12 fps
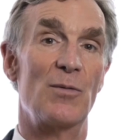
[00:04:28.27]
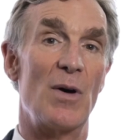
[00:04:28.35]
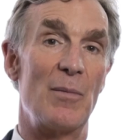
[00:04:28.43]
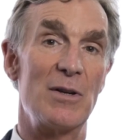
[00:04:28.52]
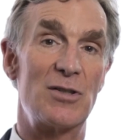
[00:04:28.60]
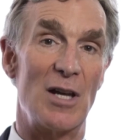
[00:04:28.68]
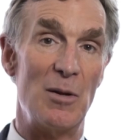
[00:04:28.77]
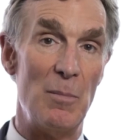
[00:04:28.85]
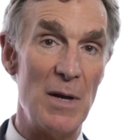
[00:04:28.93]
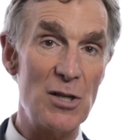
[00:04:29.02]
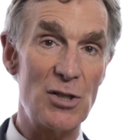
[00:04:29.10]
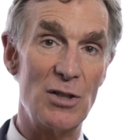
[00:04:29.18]
When we
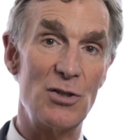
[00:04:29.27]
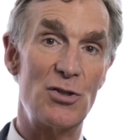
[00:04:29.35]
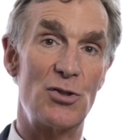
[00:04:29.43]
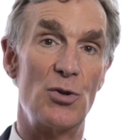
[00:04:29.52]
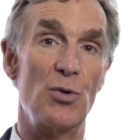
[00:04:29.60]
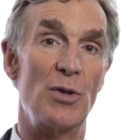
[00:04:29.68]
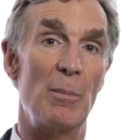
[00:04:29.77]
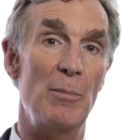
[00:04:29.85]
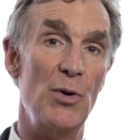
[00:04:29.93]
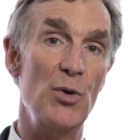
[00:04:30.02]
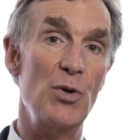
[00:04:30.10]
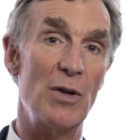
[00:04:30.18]
send missions to the
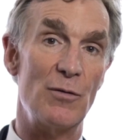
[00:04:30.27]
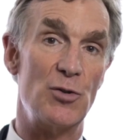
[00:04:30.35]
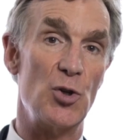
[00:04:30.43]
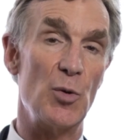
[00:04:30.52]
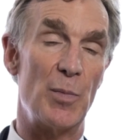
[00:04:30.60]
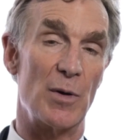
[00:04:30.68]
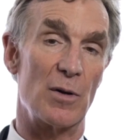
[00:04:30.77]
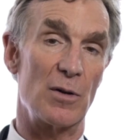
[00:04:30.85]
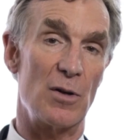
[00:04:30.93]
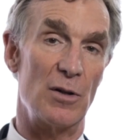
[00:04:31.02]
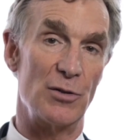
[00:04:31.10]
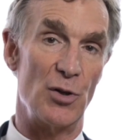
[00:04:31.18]
moon of Jupiter
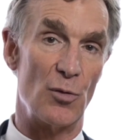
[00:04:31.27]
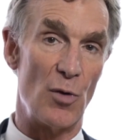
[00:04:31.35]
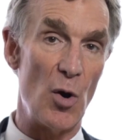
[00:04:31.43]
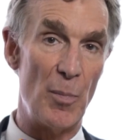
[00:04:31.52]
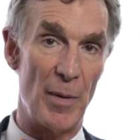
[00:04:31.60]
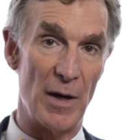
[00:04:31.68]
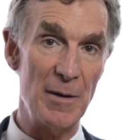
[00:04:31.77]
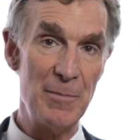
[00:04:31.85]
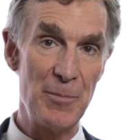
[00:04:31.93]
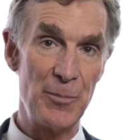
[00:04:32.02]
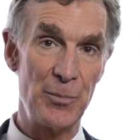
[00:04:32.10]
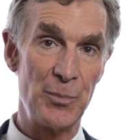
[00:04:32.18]
called Europa,
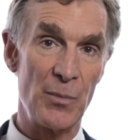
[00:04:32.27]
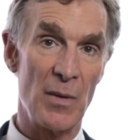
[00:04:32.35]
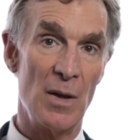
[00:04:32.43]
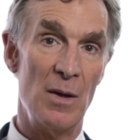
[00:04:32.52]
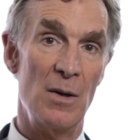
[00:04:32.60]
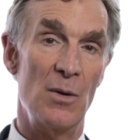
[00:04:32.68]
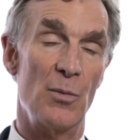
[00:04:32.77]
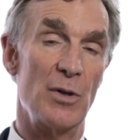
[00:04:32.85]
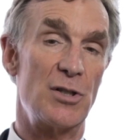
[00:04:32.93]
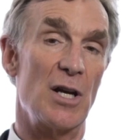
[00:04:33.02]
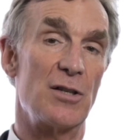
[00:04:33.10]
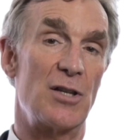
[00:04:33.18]

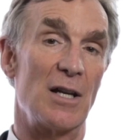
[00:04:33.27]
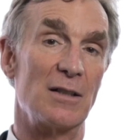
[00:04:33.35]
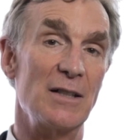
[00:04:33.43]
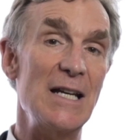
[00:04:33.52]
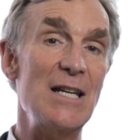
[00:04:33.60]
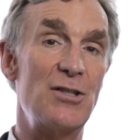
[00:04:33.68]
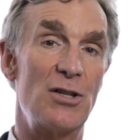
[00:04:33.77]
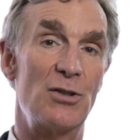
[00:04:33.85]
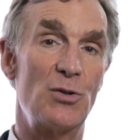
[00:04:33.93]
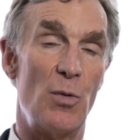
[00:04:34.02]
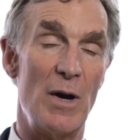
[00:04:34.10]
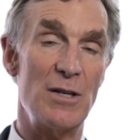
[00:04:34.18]
which has at
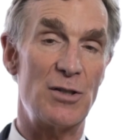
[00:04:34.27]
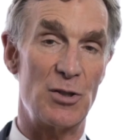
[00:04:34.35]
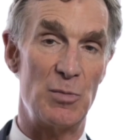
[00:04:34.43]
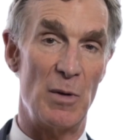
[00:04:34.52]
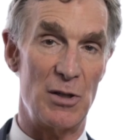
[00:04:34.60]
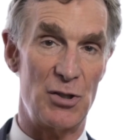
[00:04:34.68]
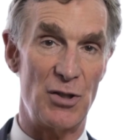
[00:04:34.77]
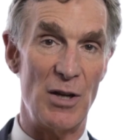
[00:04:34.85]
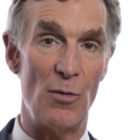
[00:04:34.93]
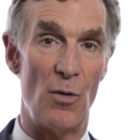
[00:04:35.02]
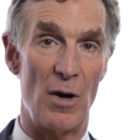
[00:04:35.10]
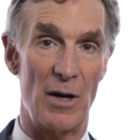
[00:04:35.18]
least twice as much
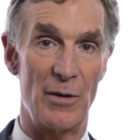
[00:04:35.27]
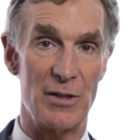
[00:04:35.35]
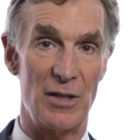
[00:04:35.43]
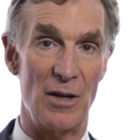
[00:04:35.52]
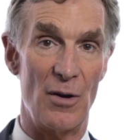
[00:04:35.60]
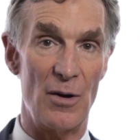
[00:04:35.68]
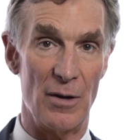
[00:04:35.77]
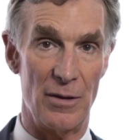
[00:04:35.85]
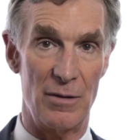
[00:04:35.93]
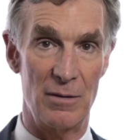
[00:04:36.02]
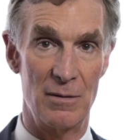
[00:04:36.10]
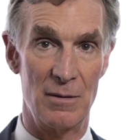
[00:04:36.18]
seawater as the
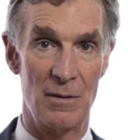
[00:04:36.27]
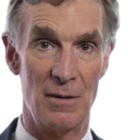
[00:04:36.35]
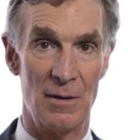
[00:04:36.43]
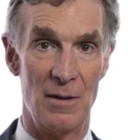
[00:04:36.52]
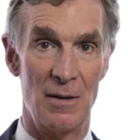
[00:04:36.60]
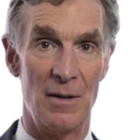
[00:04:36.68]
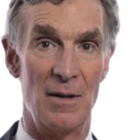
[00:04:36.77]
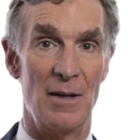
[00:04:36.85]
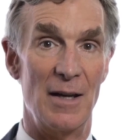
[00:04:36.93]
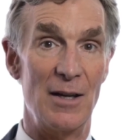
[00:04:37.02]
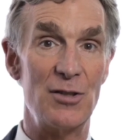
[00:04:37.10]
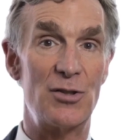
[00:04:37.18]
Earth,
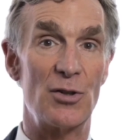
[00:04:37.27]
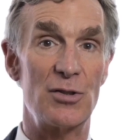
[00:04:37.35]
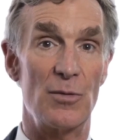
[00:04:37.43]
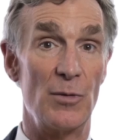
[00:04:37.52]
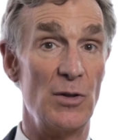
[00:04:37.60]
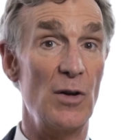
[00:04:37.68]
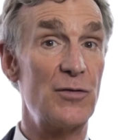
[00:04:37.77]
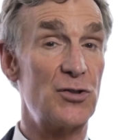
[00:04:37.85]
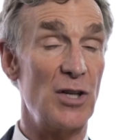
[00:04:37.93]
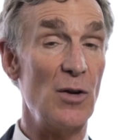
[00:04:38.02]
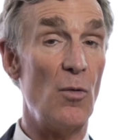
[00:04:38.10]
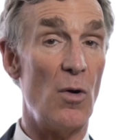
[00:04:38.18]
is there, when you have
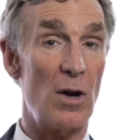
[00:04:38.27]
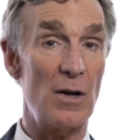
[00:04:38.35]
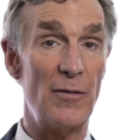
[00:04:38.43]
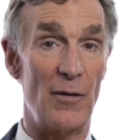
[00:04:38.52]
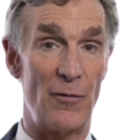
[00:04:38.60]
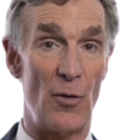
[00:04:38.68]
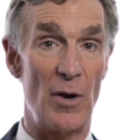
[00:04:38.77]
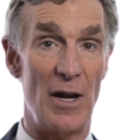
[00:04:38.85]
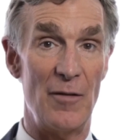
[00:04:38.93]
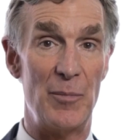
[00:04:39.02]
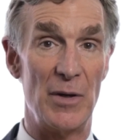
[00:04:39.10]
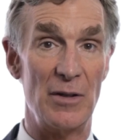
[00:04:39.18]
seawater for four
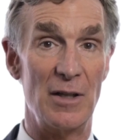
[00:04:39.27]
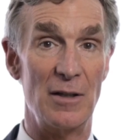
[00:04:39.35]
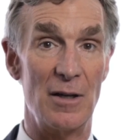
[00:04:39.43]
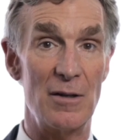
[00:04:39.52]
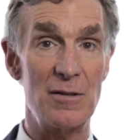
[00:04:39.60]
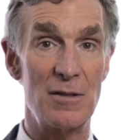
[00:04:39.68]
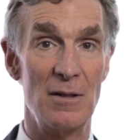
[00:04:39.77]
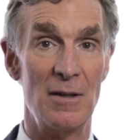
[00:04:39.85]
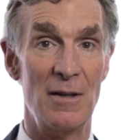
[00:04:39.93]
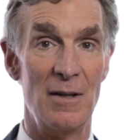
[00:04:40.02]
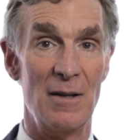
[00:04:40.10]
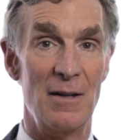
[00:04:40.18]
and a half billion years,
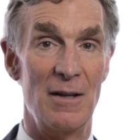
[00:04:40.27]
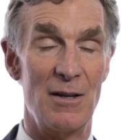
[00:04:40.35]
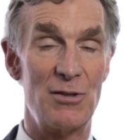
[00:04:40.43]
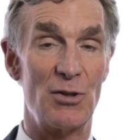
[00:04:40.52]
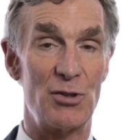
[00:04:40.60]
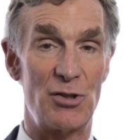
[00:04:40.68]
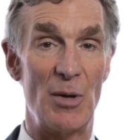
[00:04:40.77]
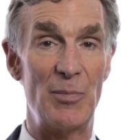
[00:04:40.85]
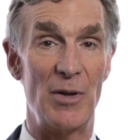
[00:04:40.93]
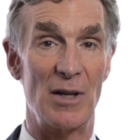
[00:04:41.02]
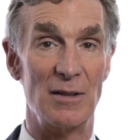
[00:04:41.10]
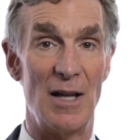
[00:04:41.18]
is there
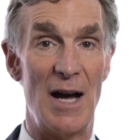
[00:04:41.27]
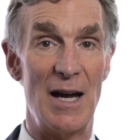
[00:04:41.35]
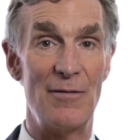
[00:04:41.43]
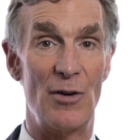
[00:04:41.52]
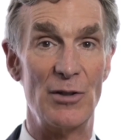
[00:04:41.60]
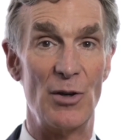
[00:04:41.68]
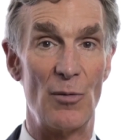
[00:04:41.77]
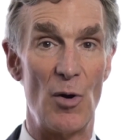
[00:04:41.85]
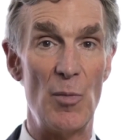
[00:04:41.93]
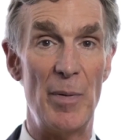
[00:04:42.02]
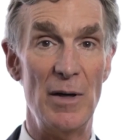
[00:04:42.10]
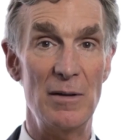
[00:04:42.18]
something alive on
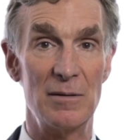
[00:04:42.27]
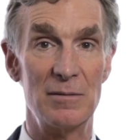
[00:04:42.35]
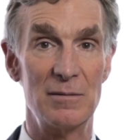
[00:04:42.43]
Europa?